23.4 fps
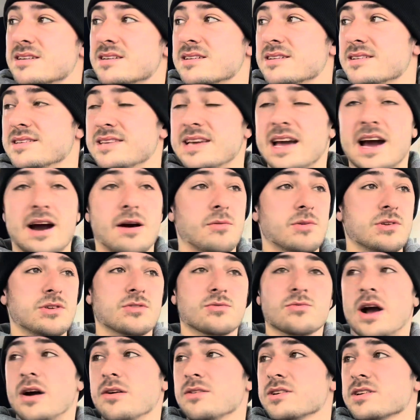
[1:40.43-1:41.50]
yeah, when
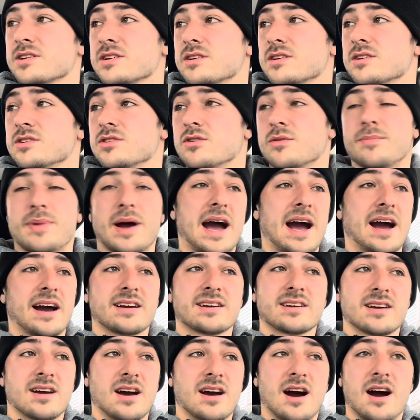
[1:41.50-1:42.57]
you're rounding your
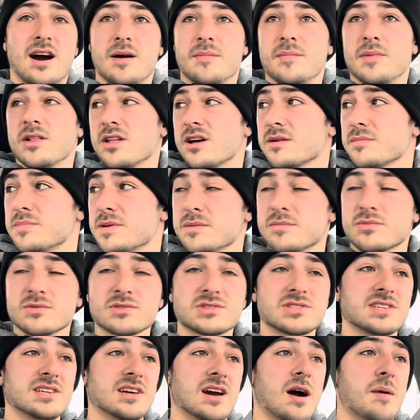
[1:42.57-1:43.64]
back, a lot of people
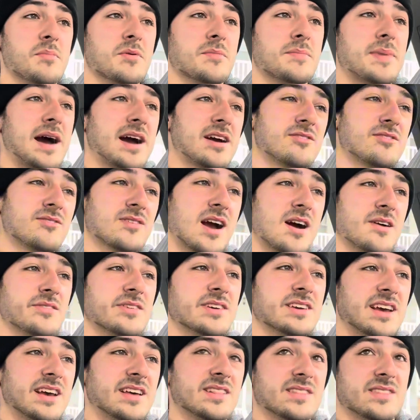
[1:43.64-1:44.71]
see upper back
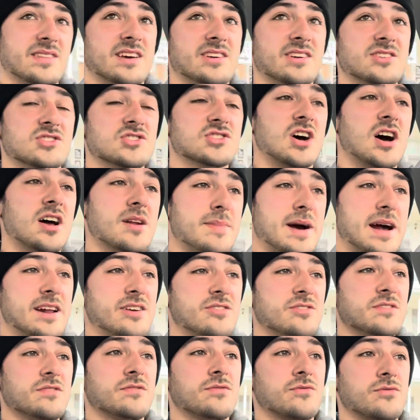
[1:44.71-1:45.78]
rounding and like just
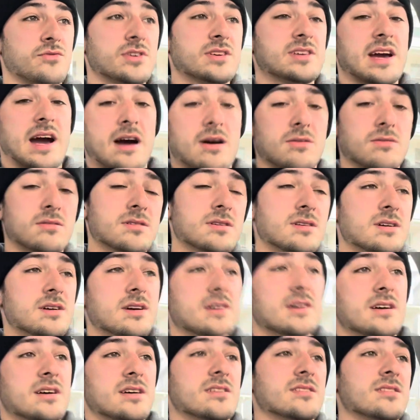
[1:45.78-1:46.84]
automatically freak out.
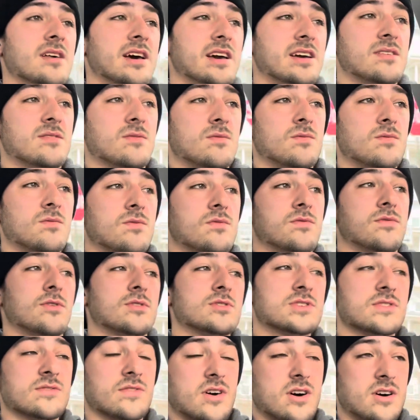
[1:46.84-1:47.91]
Like,
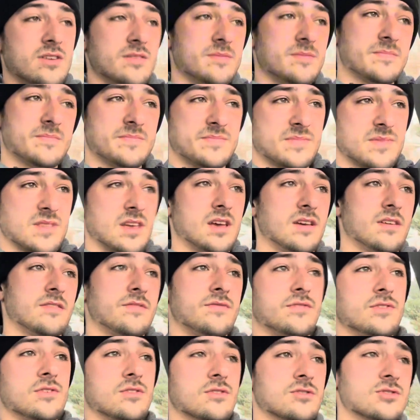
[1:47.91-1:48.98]
first of all,
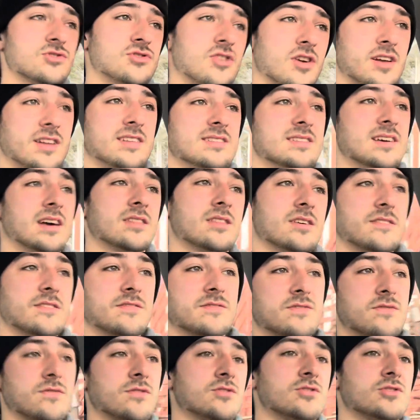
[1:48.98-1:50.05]
if you're training
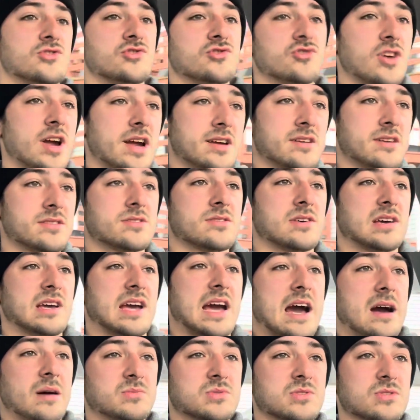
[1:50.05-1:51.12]
deadlift for strength, like
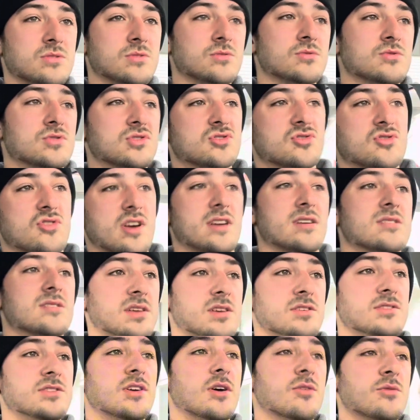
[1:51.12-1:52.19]
absolute
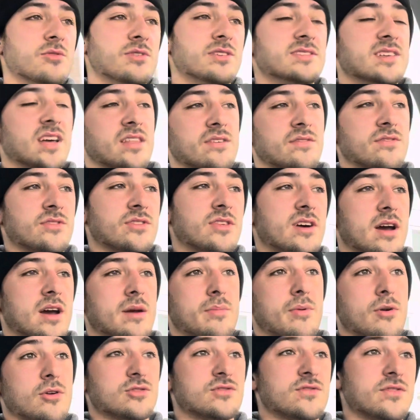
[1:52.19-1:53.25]
strength, you don't really deadlift for the
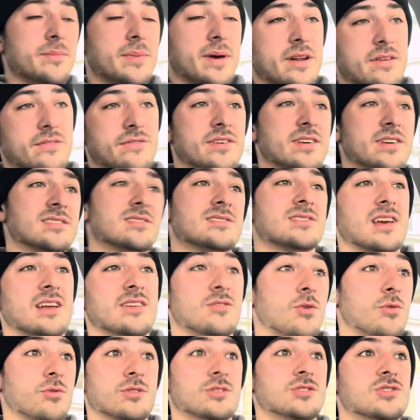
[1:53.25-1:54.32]
hypertrophy benefits, and
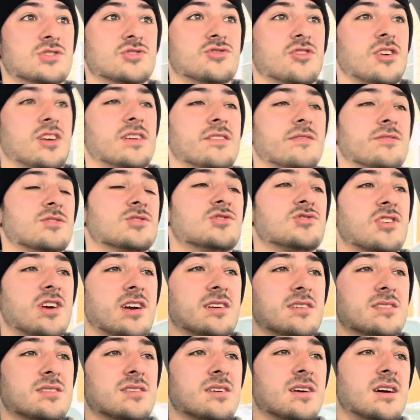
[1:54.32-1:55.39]
you're only just training for strength,